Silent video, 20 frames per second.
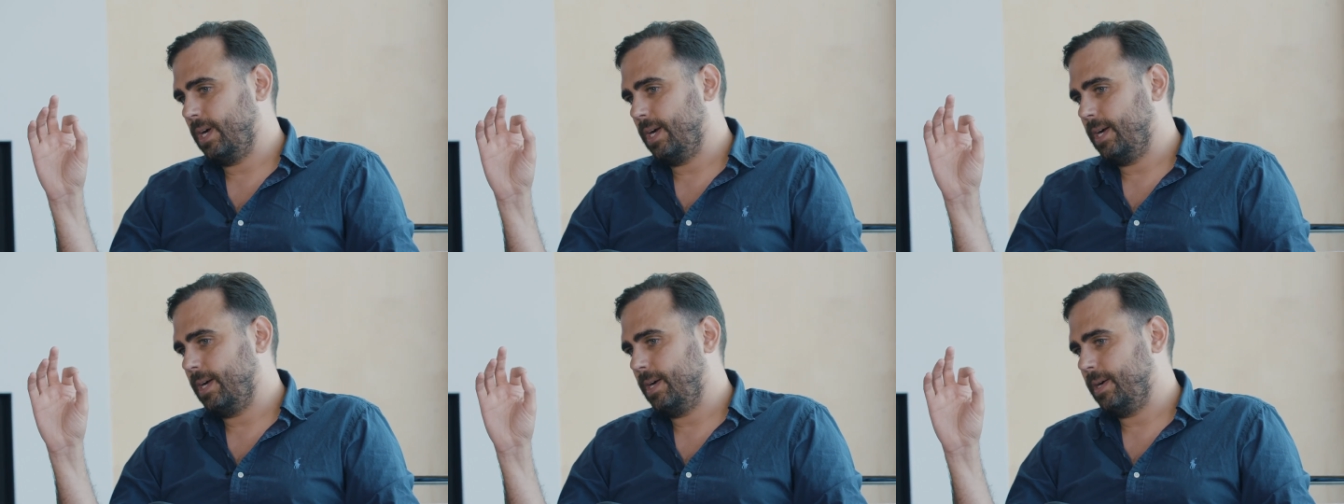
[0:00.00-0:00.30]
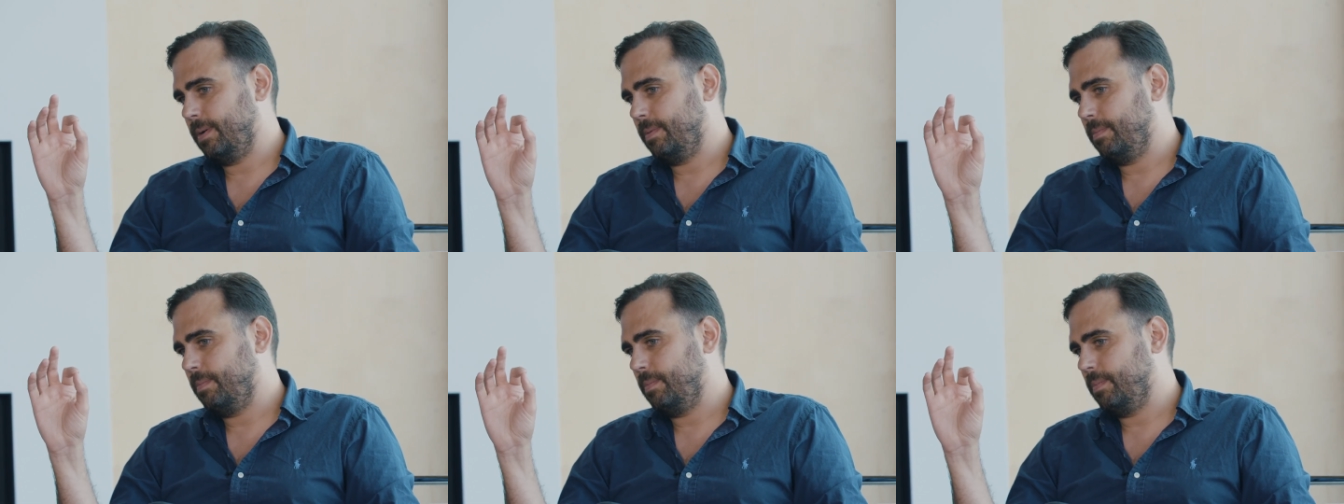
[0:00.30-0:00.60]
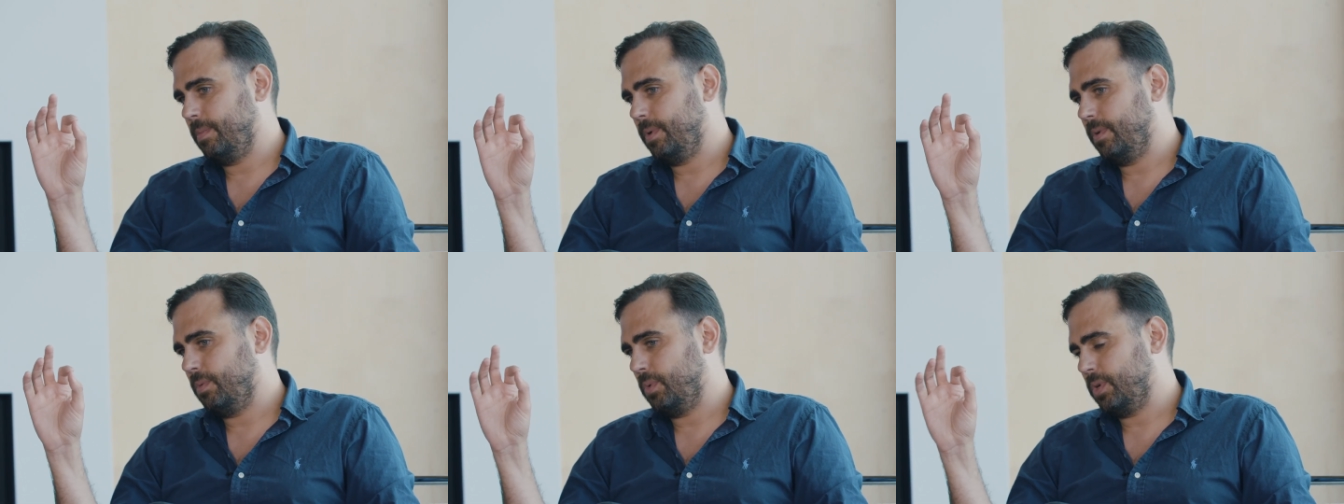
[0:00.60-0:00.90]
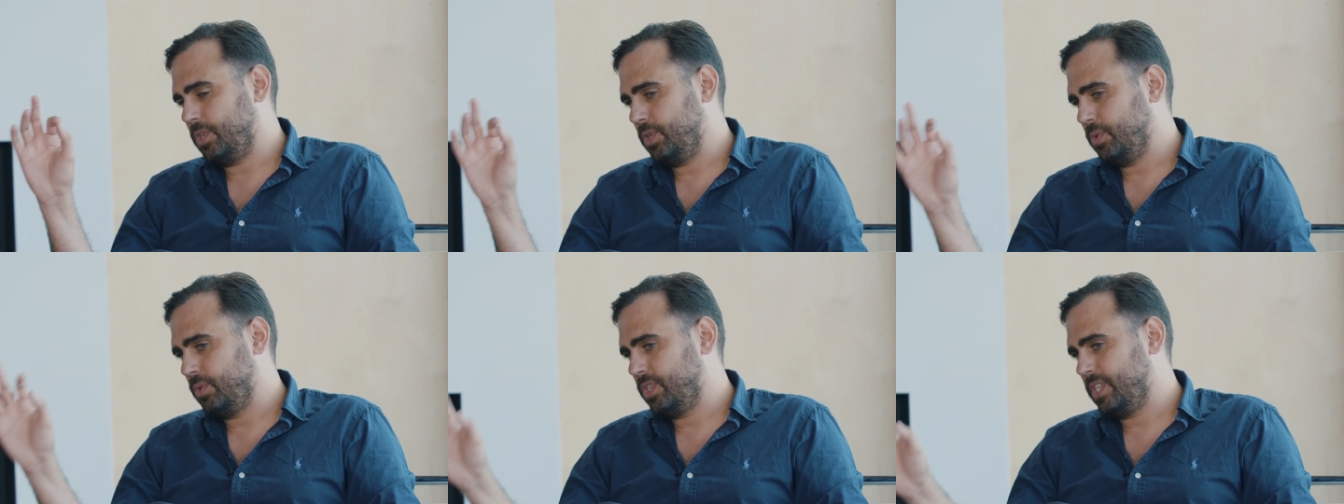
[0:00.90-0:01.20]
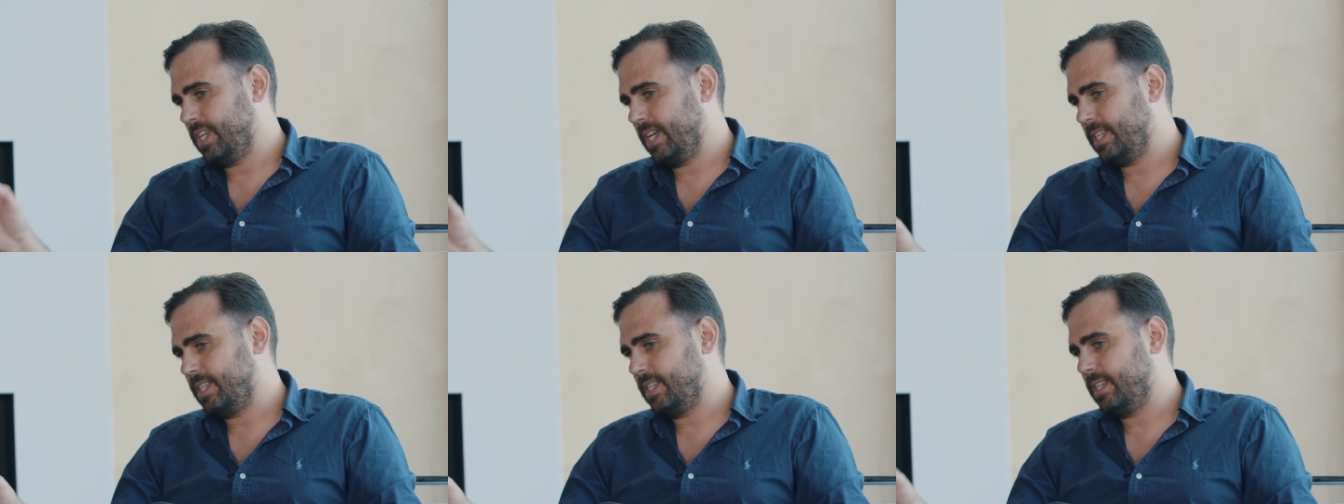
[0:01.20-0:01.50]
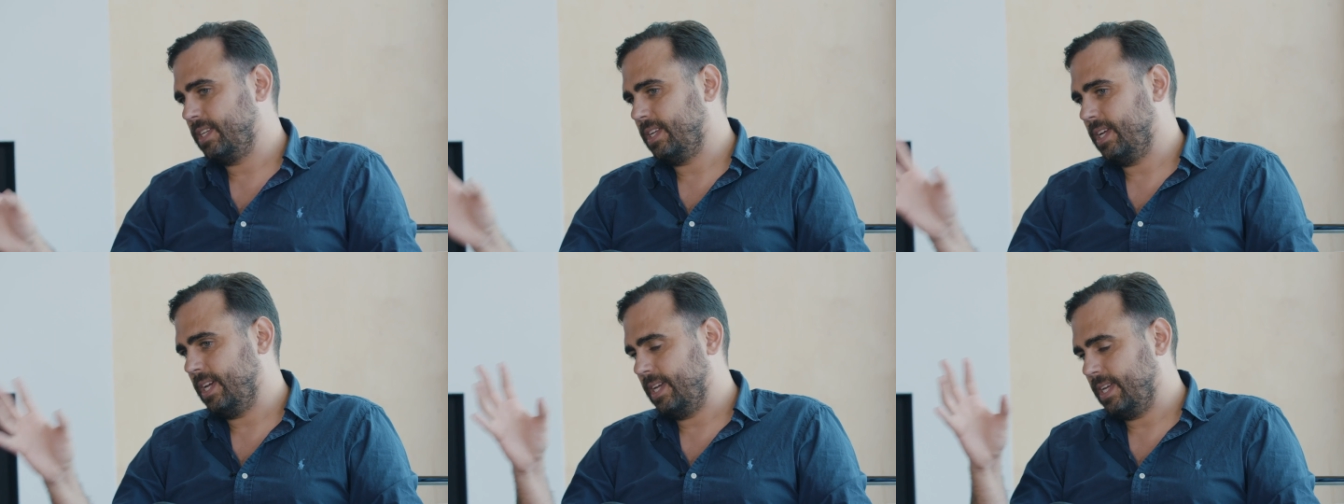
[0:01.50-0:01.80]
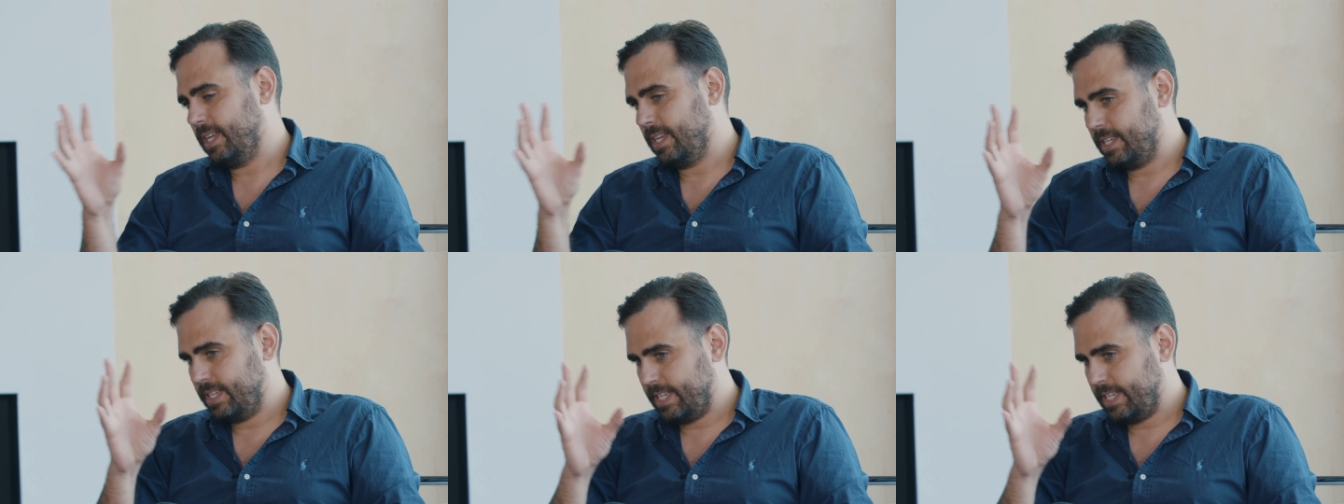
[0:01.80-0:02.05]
um, what you said uh,